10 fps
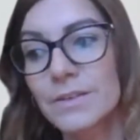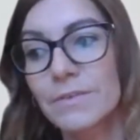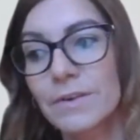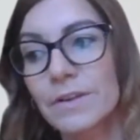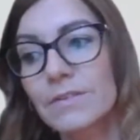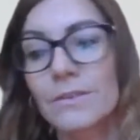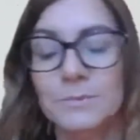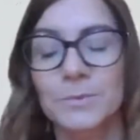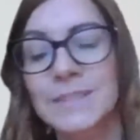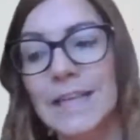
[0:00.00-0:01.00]
different, I
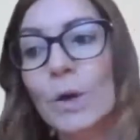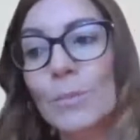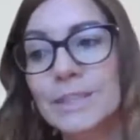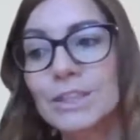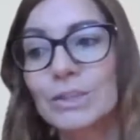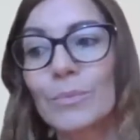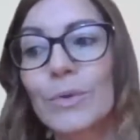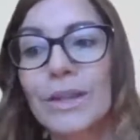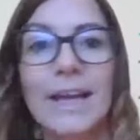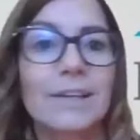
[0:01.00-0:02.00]
wouldn't say competition,
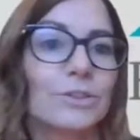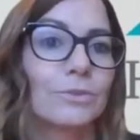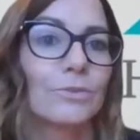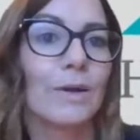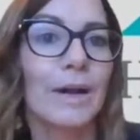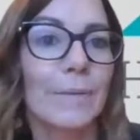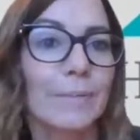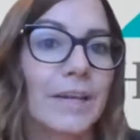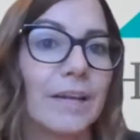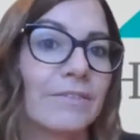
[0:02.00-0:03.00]
but the actual
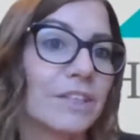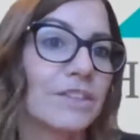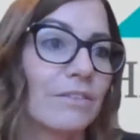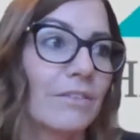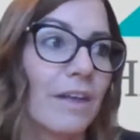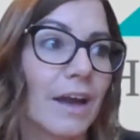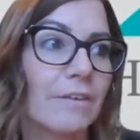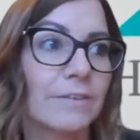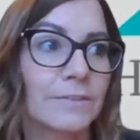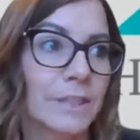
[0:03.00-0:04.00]
innovation
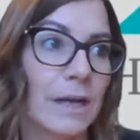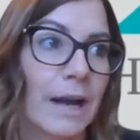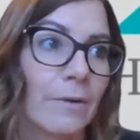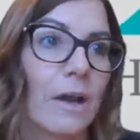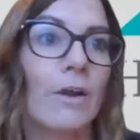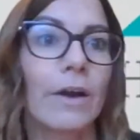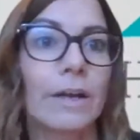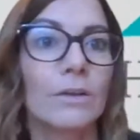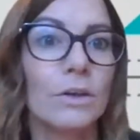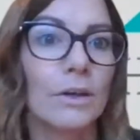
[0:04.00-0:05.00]
there as to how
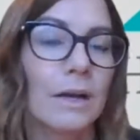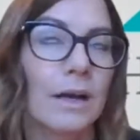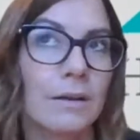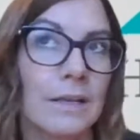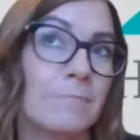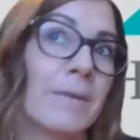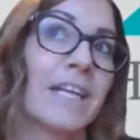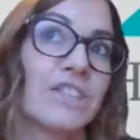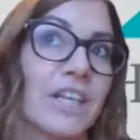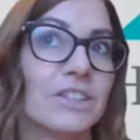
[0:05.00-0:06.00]
a
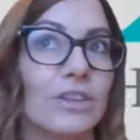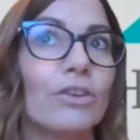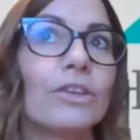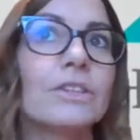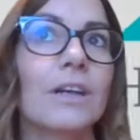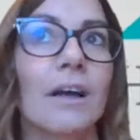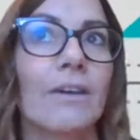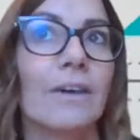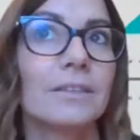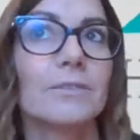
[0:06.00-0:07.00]
managing agent looks at a
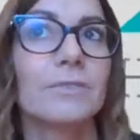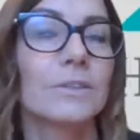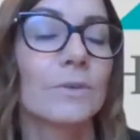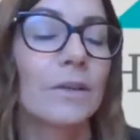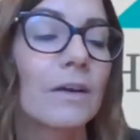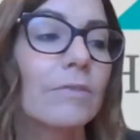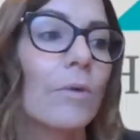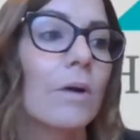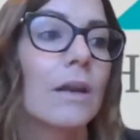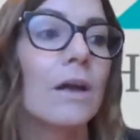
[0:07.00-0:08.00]
client different to another
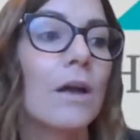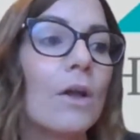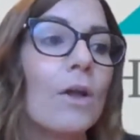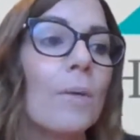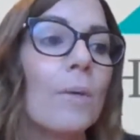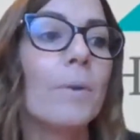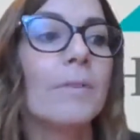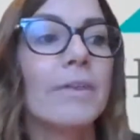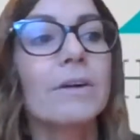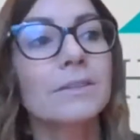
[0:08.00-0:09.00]
one.
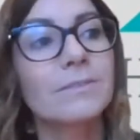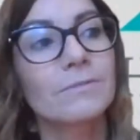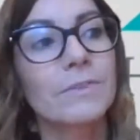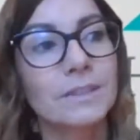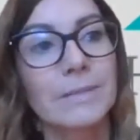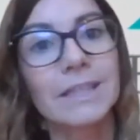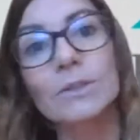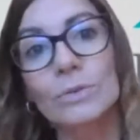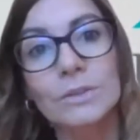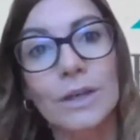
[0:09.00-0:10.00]
But there are some
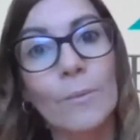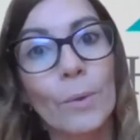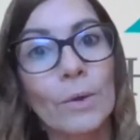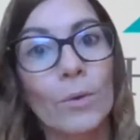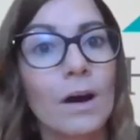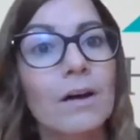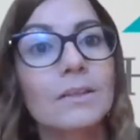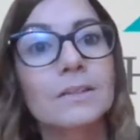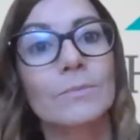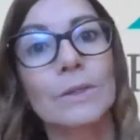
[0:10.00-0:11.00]
fundamentals that we all
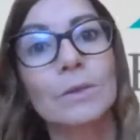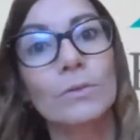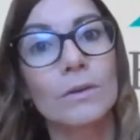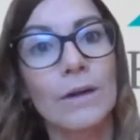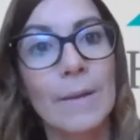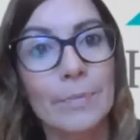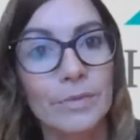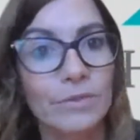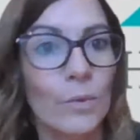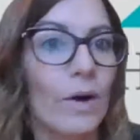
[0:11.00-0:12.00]
ask, and we all
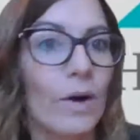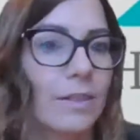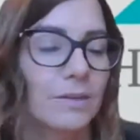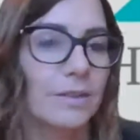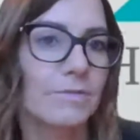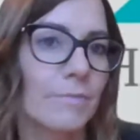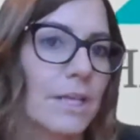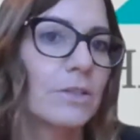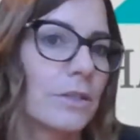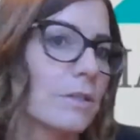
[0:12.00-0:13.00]
require those
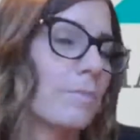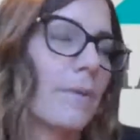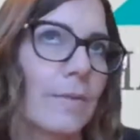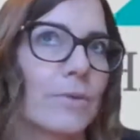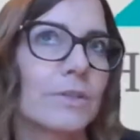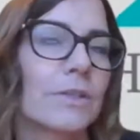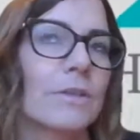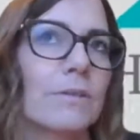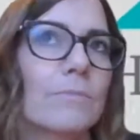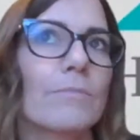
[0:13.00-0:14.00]
information to be able
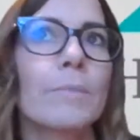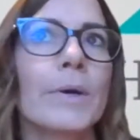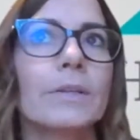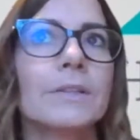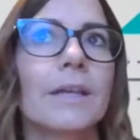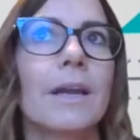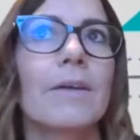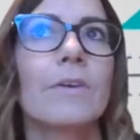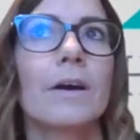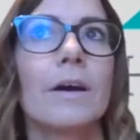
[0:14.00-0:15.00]
to put
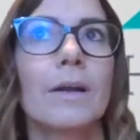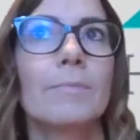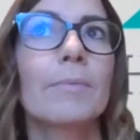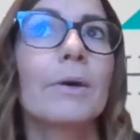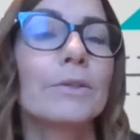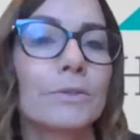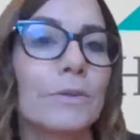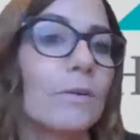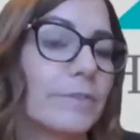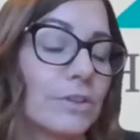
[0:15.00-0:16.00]
together a
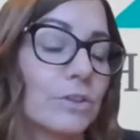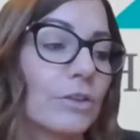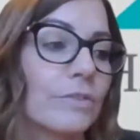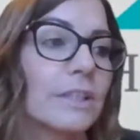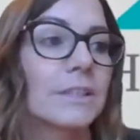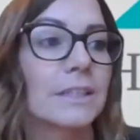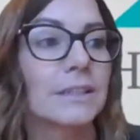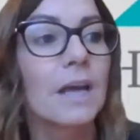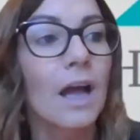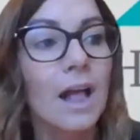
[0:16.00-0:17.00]
proposal of insurance.
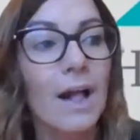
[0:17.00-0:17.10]
And